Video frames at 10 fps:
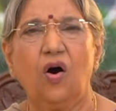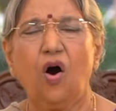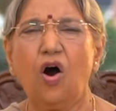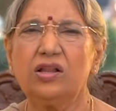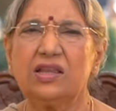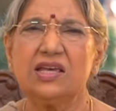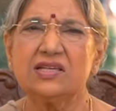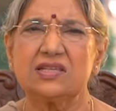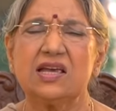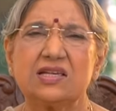All
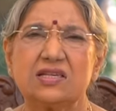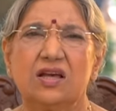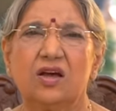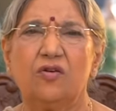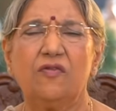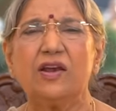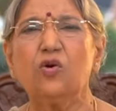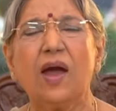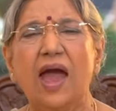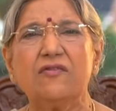these things, when
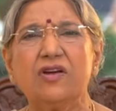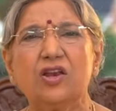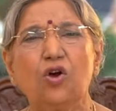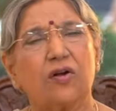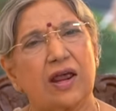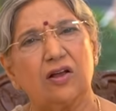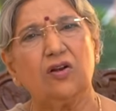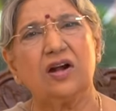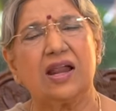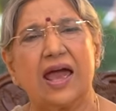you have in your
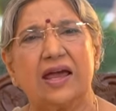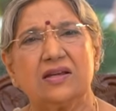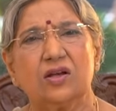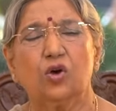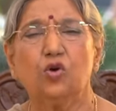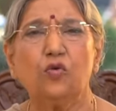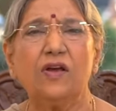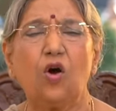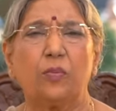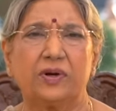regular diet, you
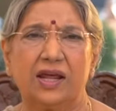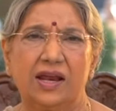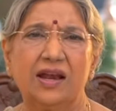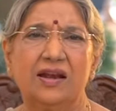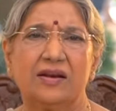will obtain